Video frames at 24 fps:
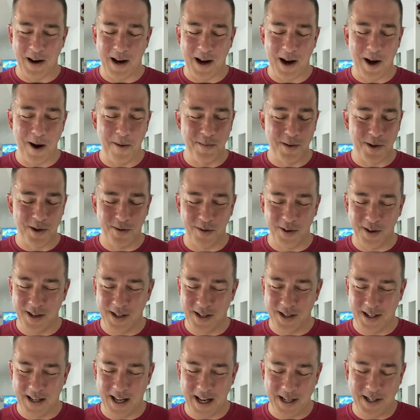I hope this really
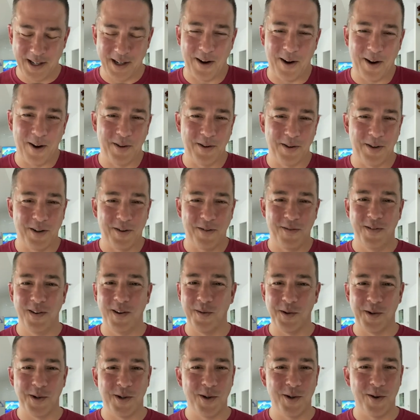just gets you all just filled
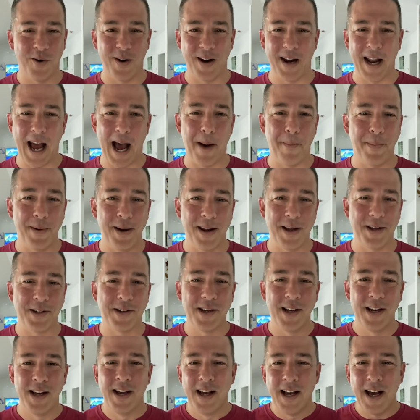with joy and happiness
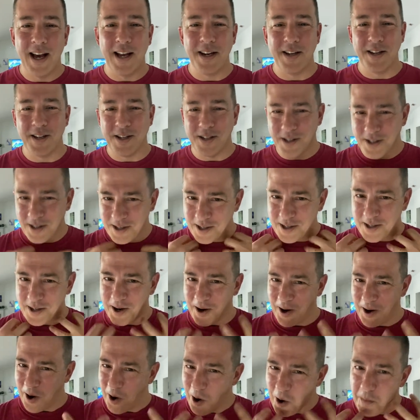and just just
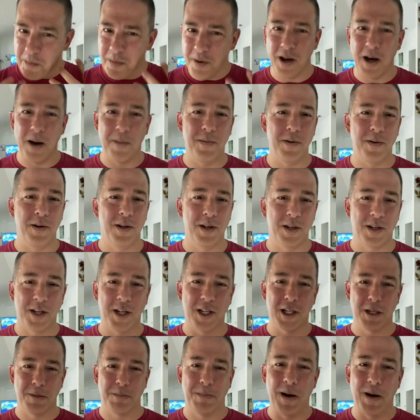open up and just
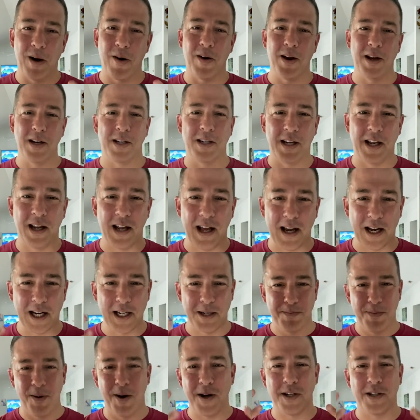experience
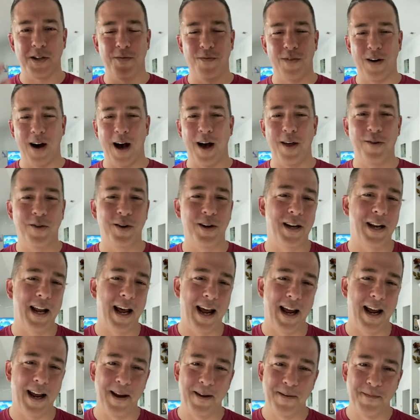experience the Father
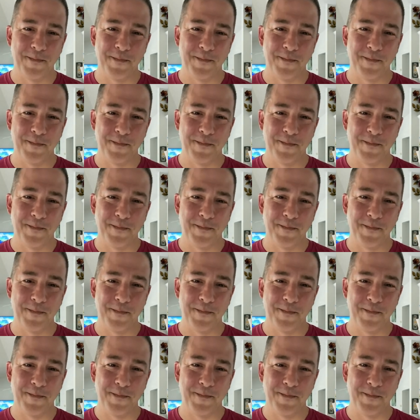today.